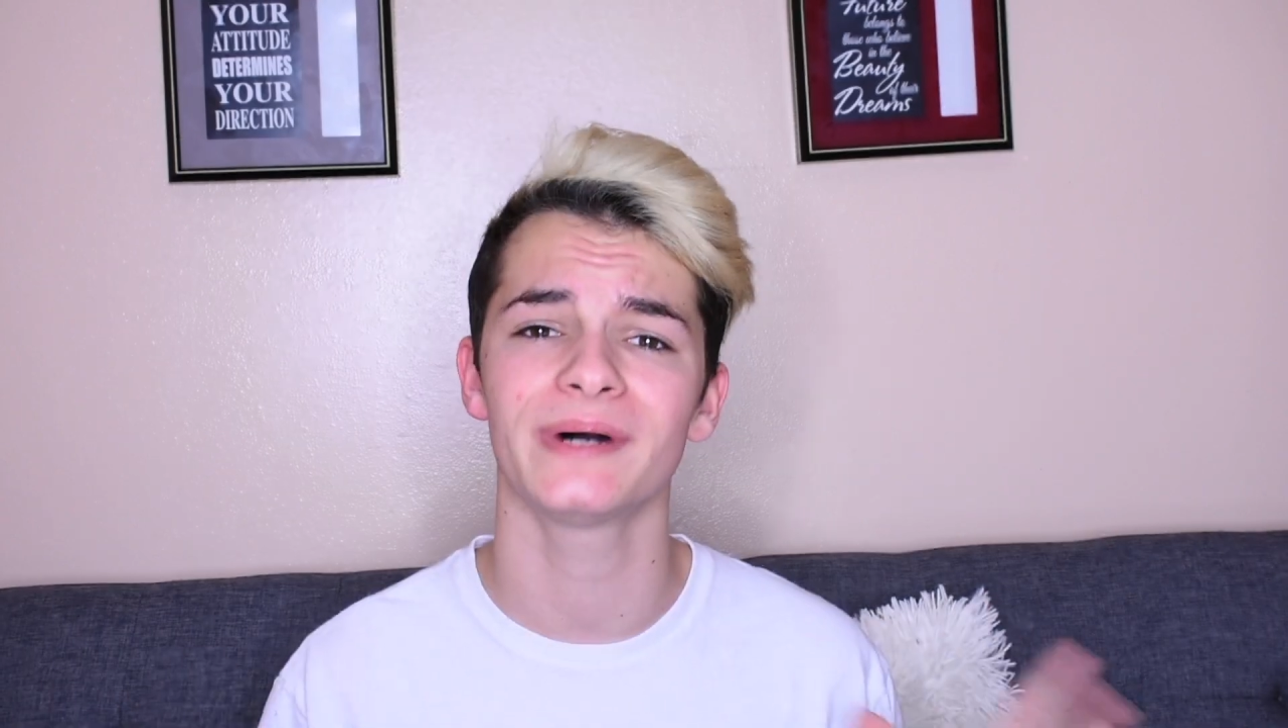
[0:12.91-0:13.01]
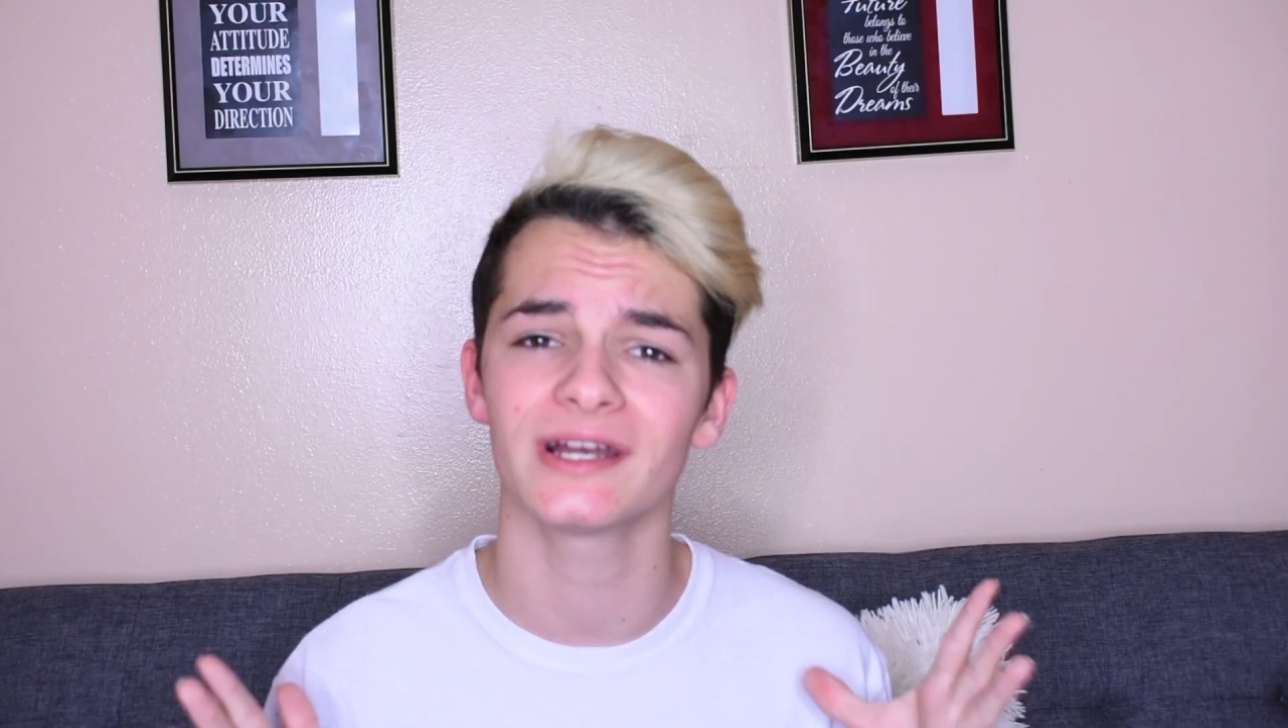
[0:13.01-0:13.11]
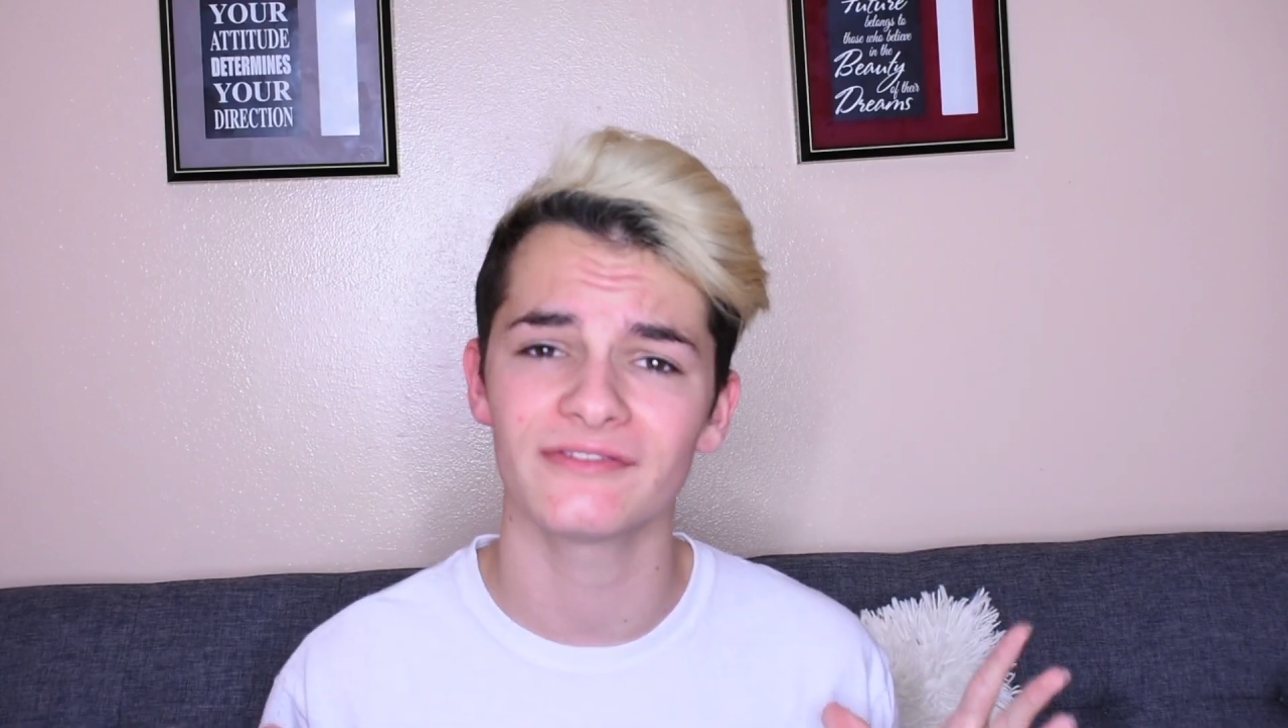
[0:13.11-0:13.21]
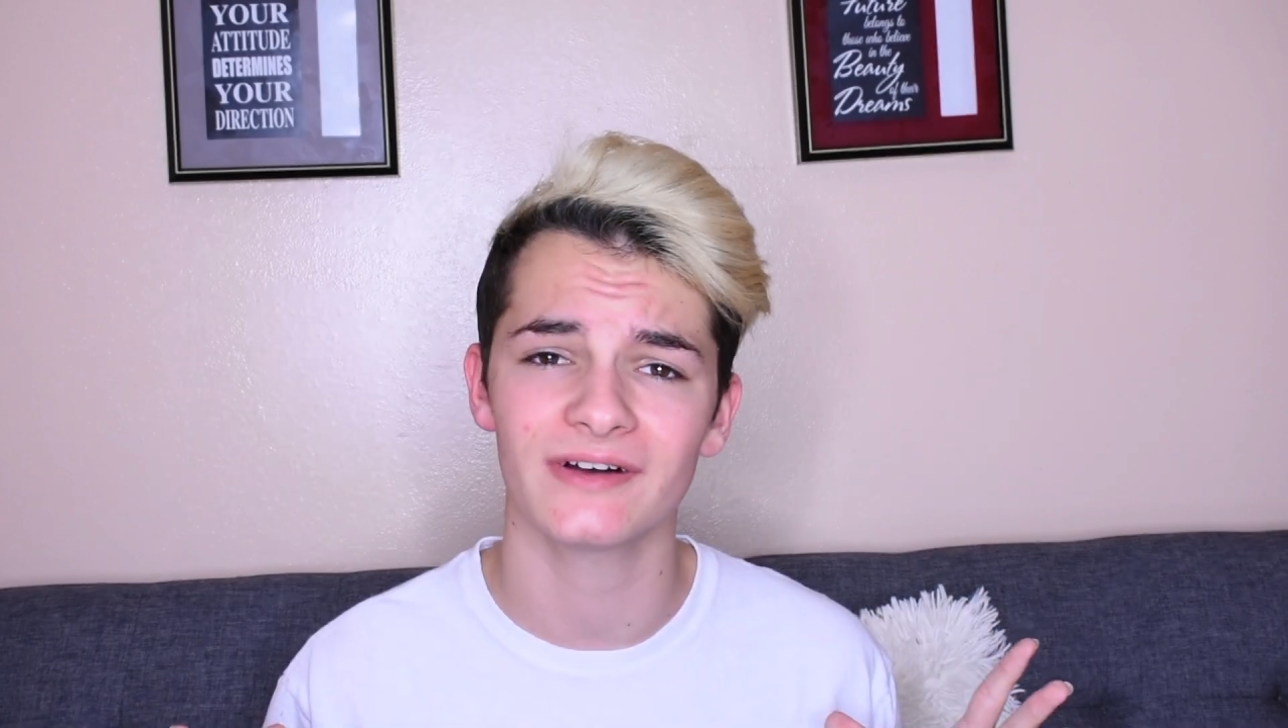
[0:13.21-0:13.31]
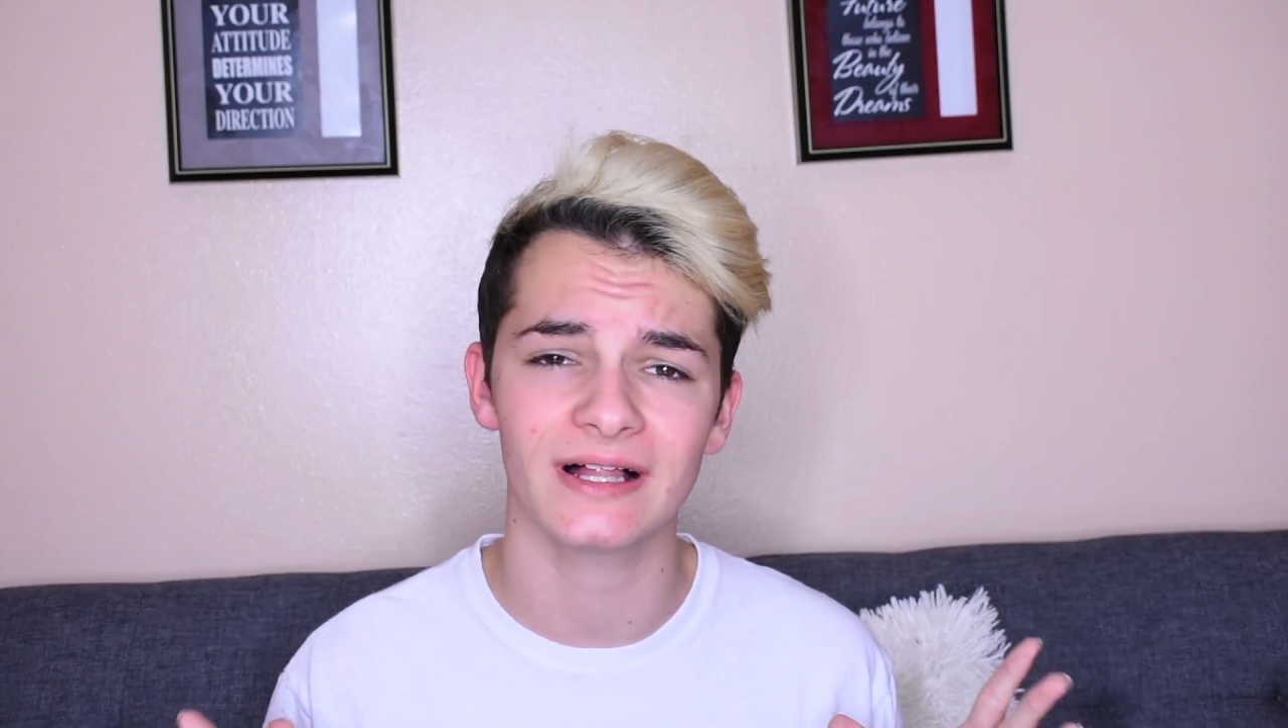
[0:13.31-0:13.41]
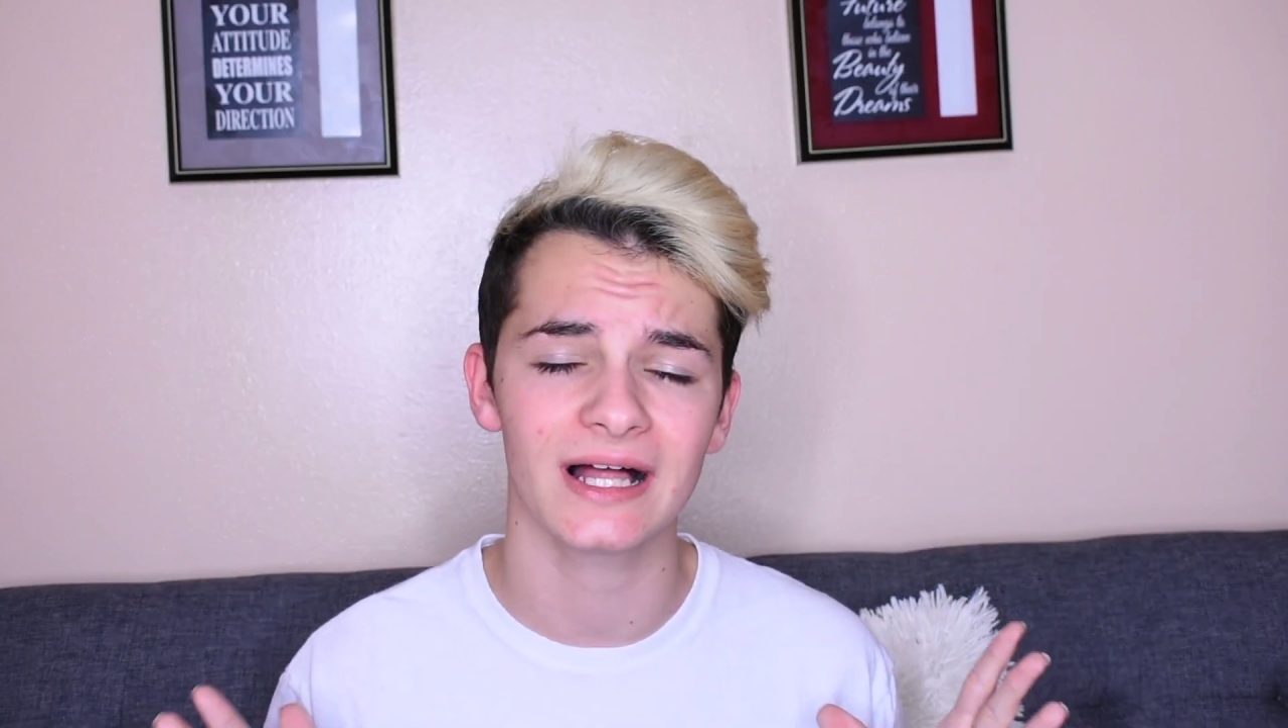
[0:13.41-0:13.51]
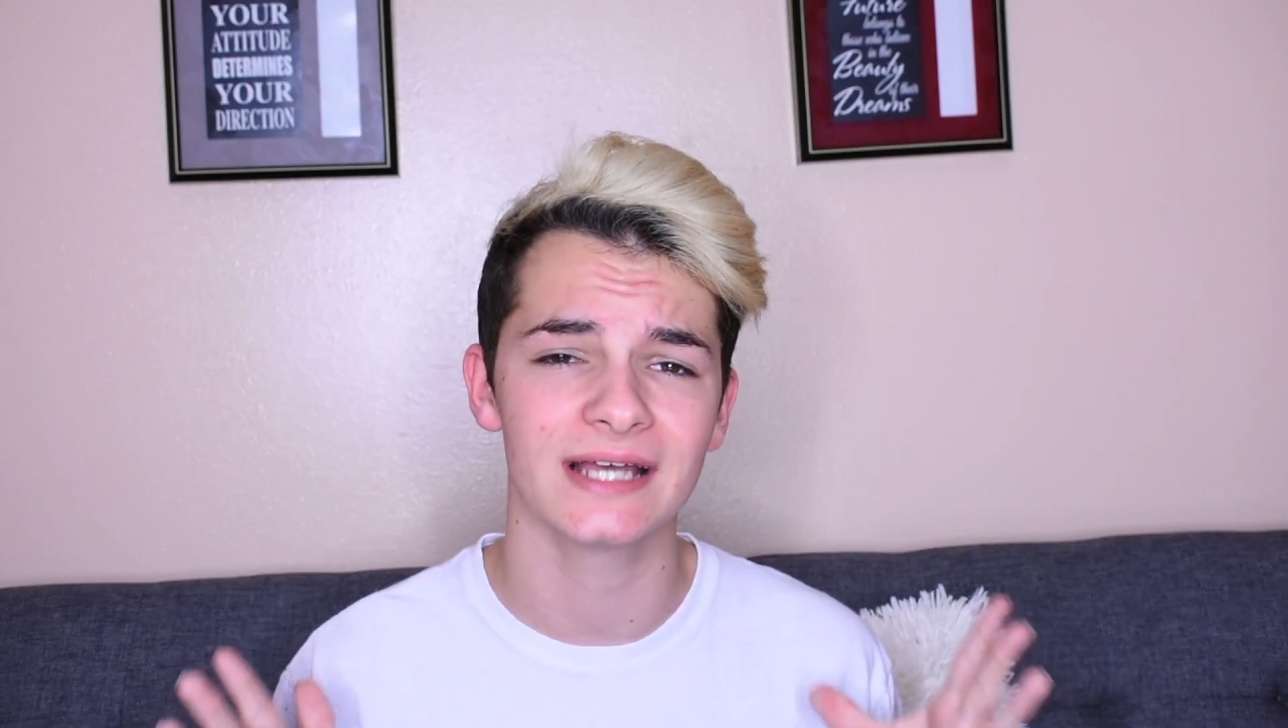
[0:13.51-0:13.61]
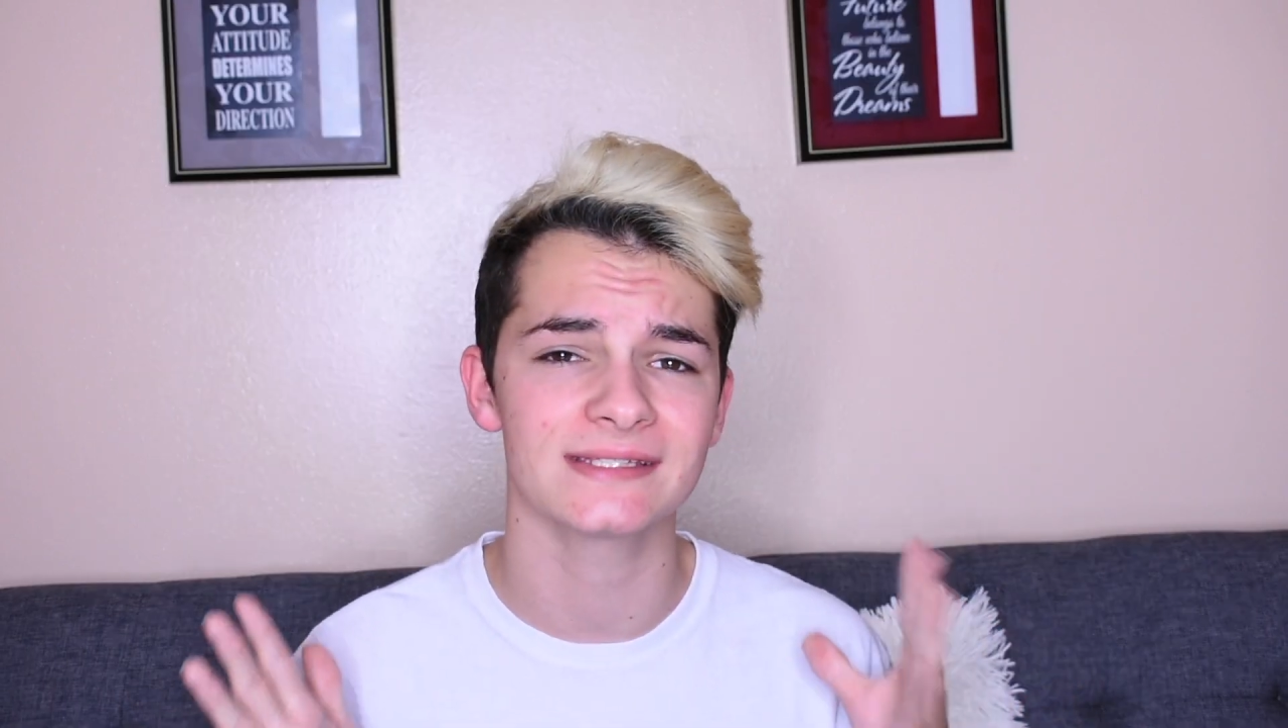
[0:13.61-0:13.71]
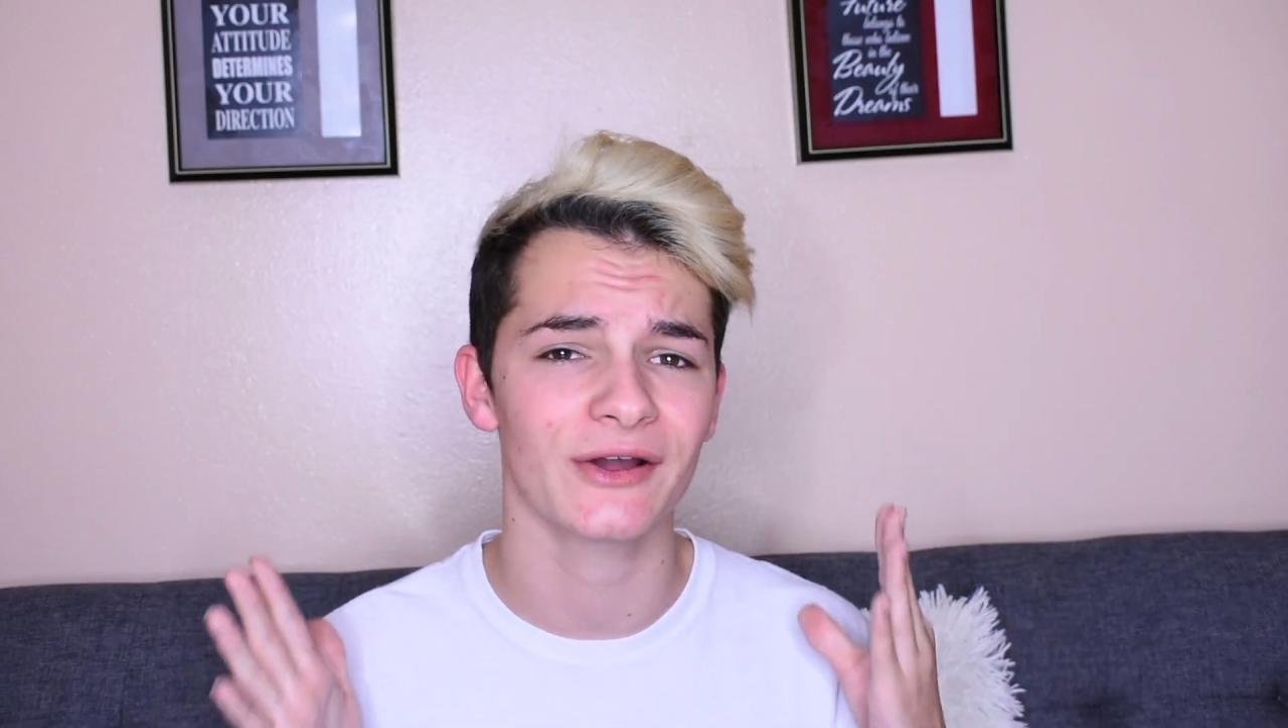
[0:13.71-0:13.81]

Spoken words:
butterflies.